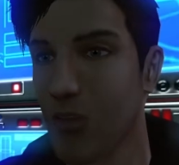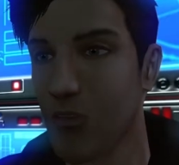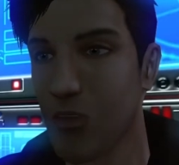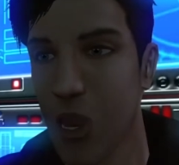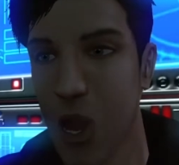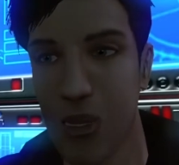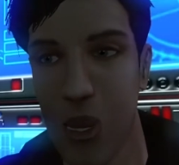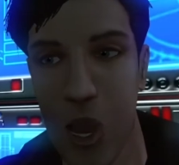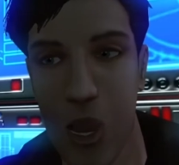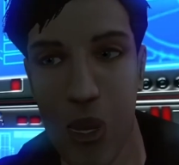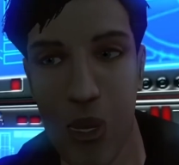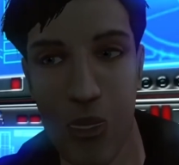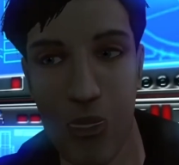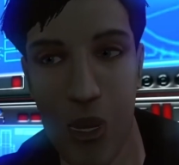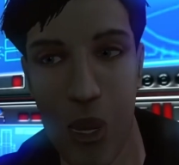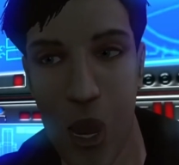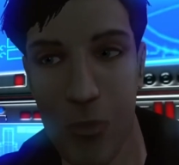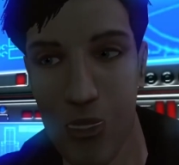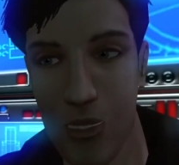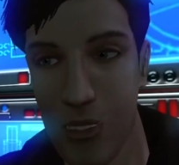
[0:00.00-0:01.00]
began about
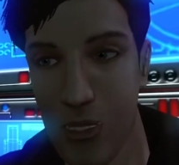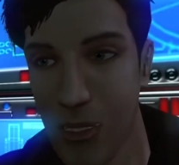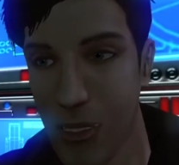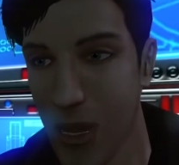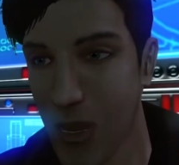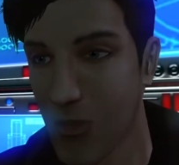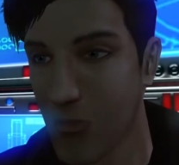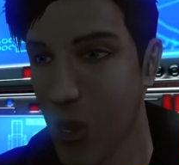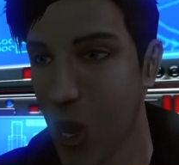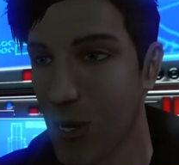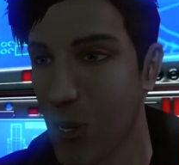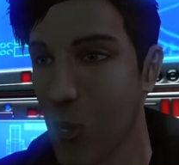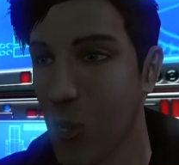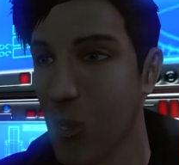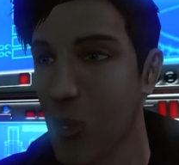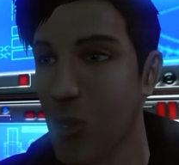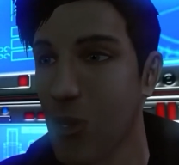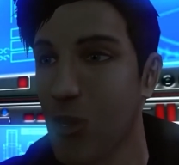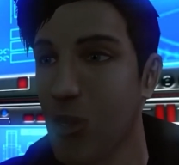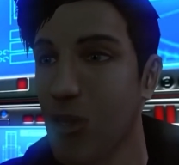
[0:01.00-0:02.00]
10 years
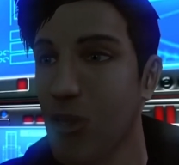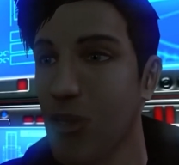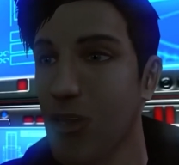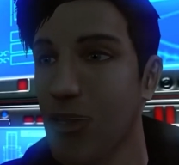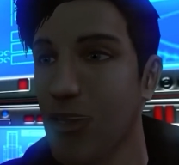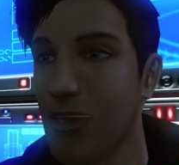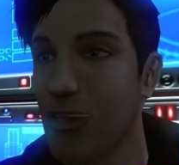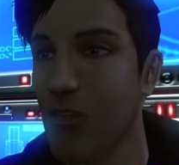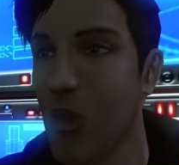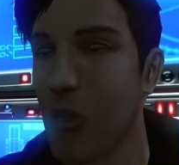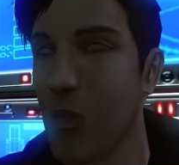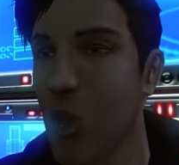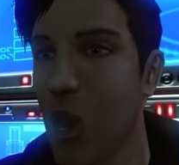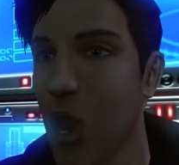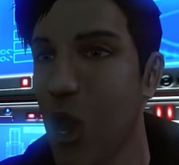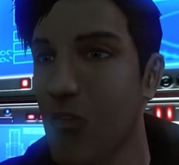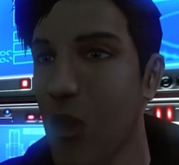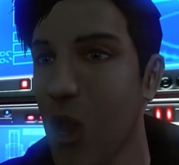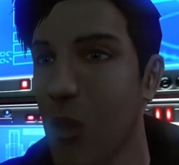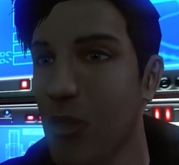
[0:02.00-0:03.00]
ago, even though
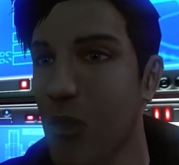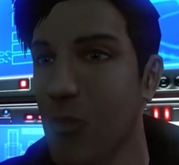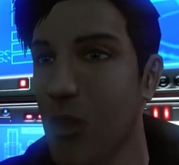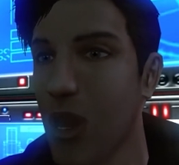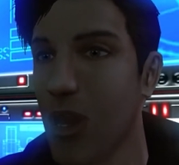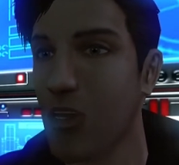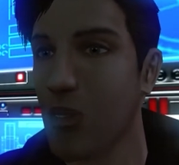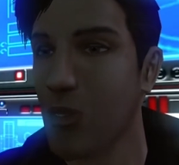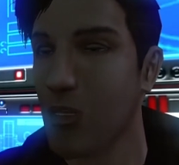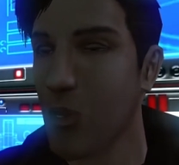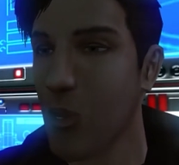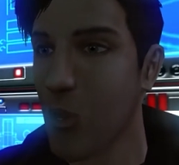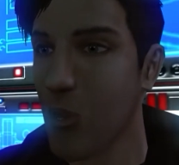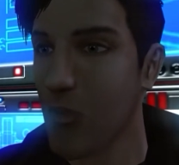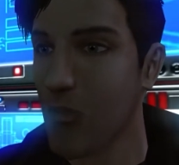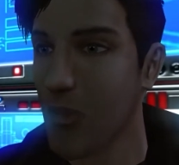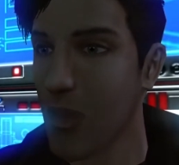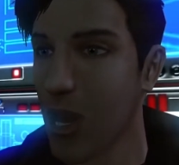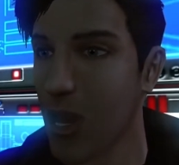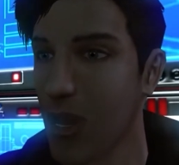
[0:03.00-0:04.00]
I have nothing more to
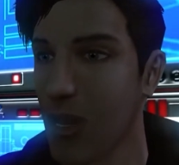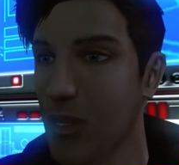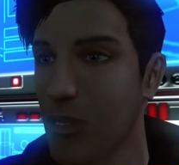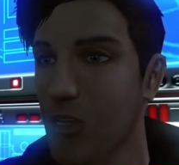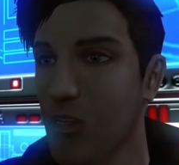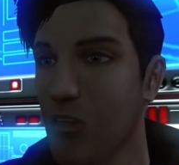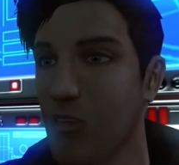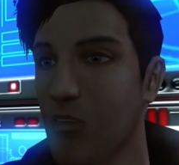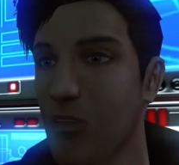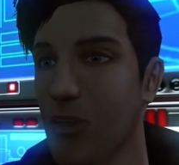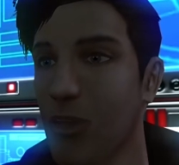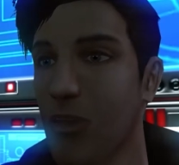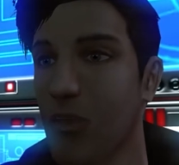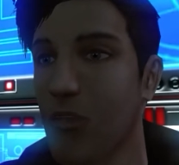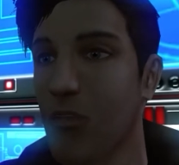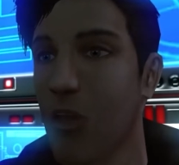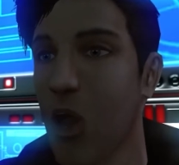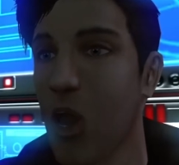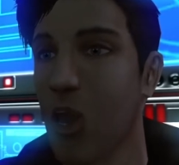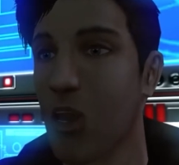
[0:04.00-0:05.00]
show for it, save
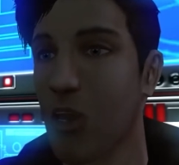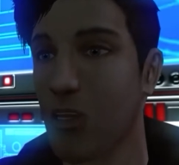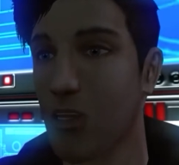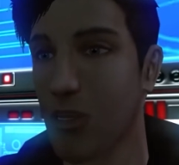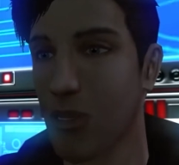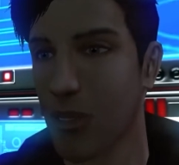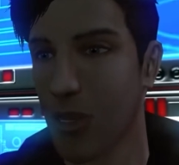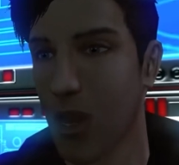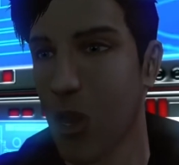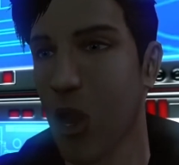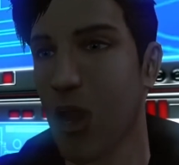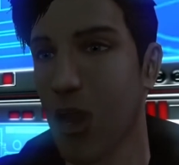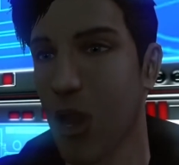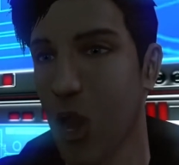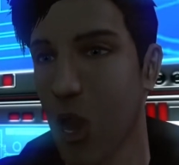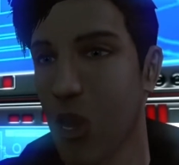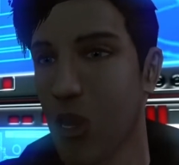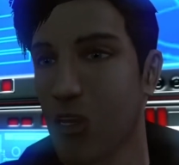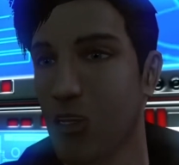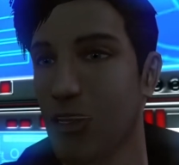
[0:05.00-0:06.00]
a terrible
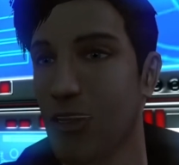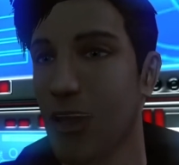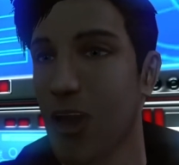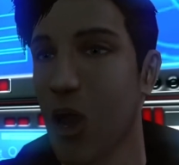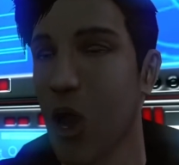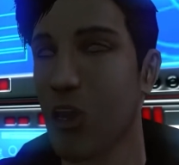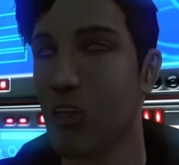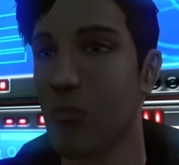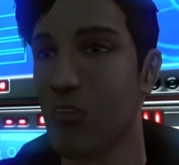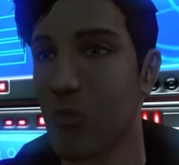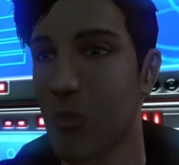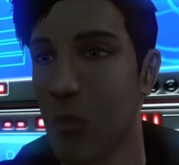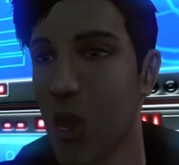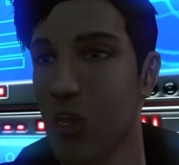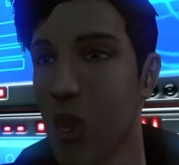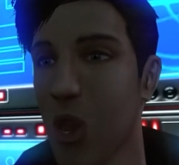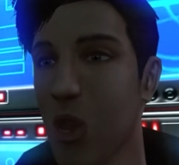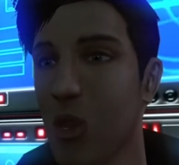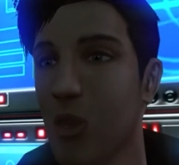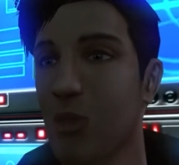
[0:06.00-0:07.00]
high-tier items
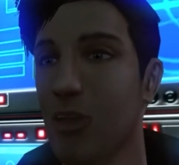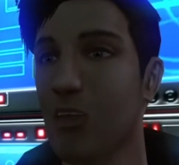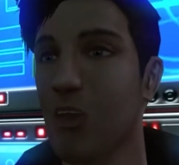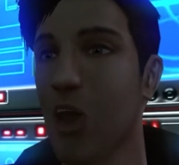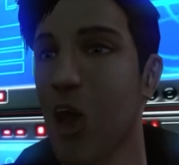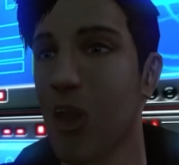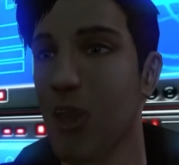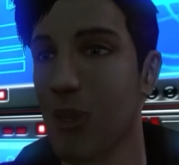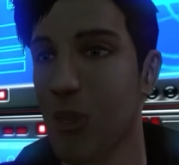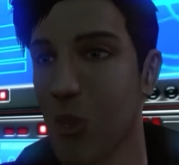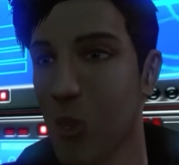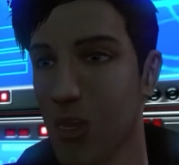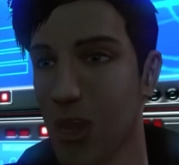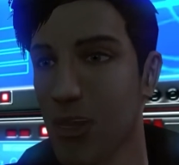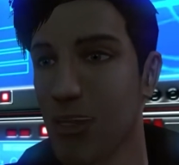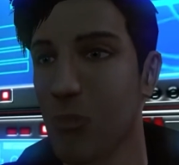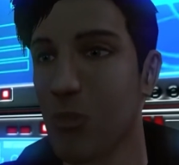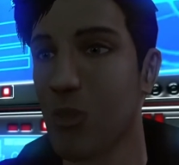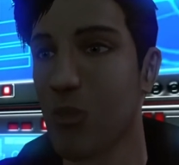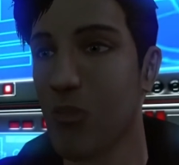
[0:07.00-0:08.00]
mod that I wish I could
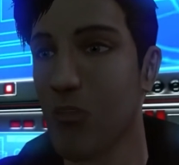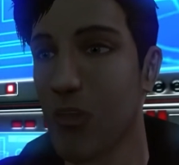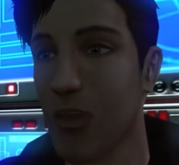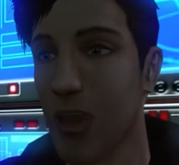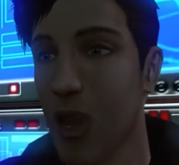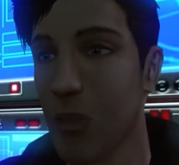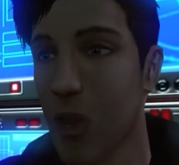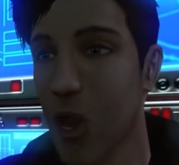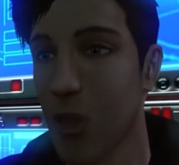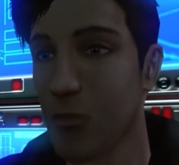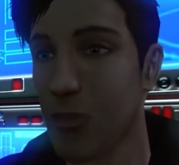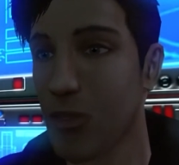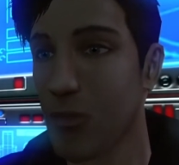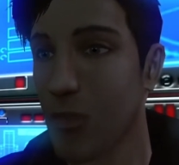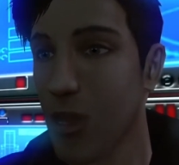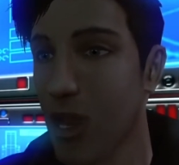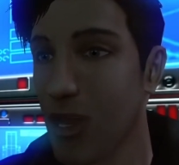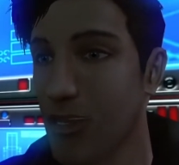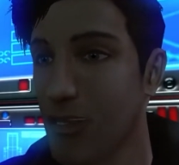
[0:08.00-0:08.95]
remove from my memory.